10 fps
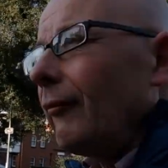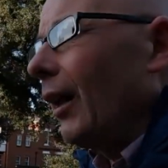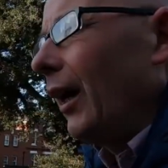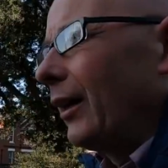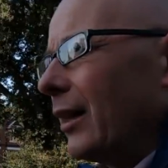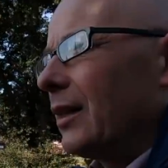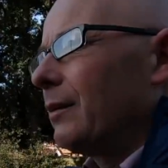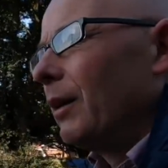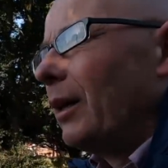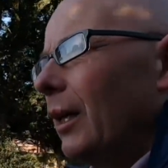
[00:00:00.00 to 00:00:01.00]
and I
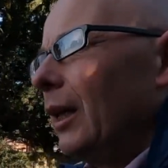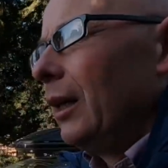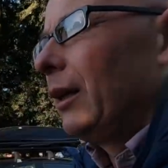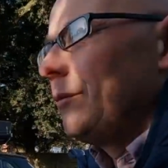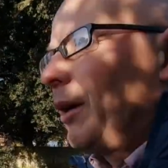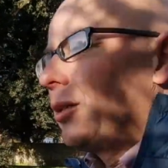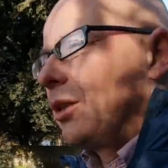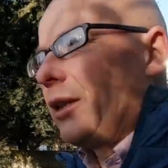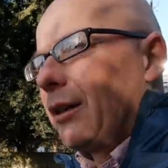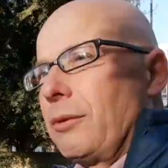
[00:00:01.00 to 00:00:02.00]
imagine
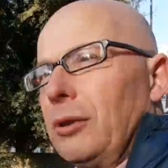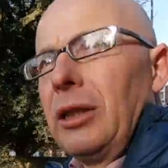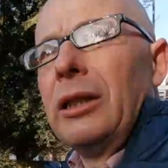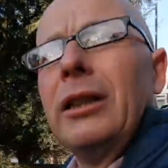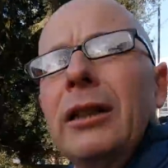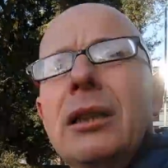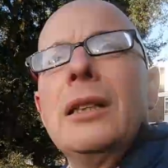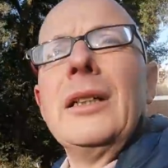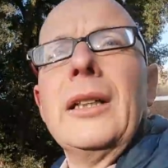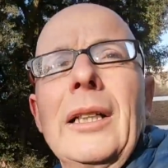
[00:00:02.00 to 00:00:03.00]
that will
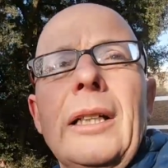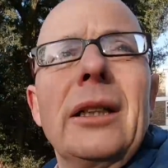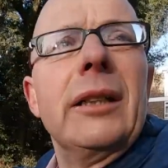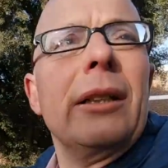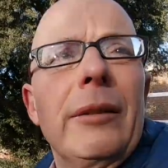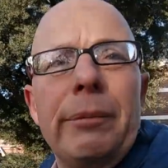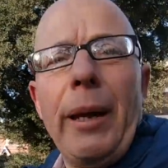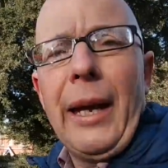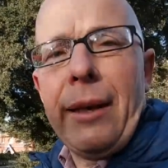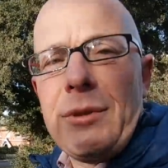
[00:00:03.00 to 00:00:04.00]

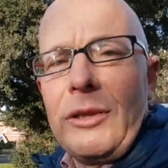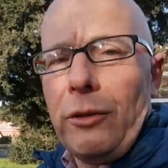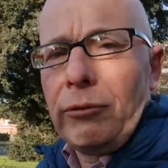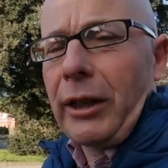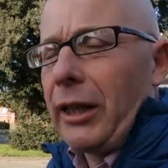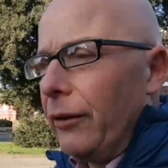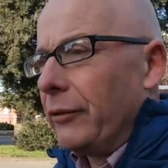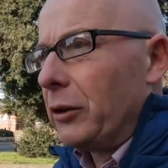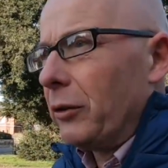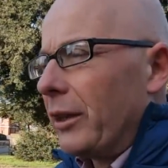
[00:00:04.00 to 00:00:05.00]
perhaps not recover
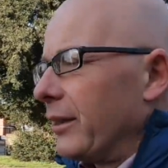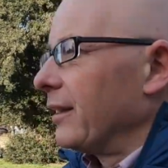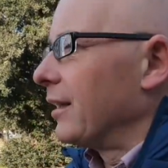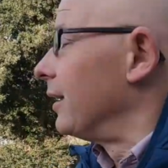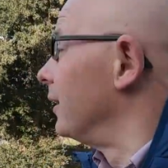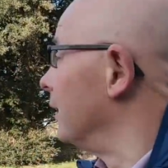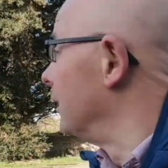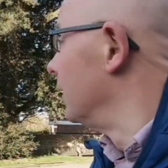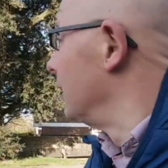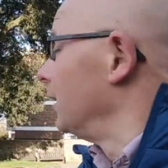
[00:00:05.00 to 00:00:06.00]
quite as
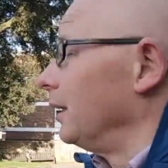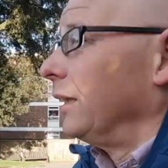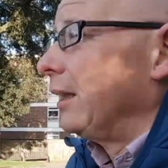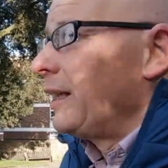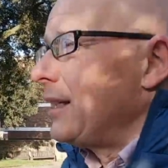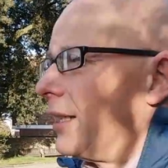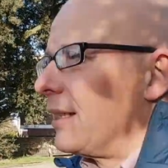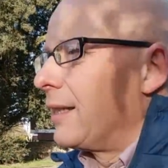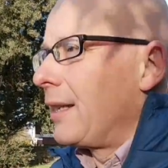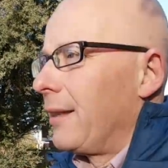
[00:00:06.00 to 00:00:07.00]
easy
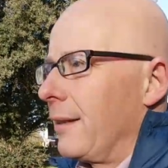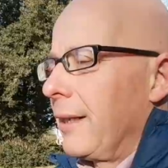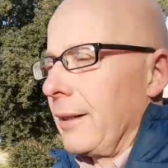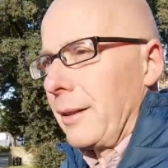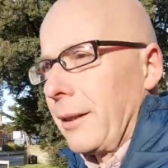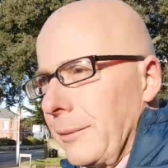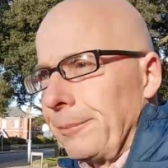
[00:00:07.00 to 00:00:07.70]
as they think,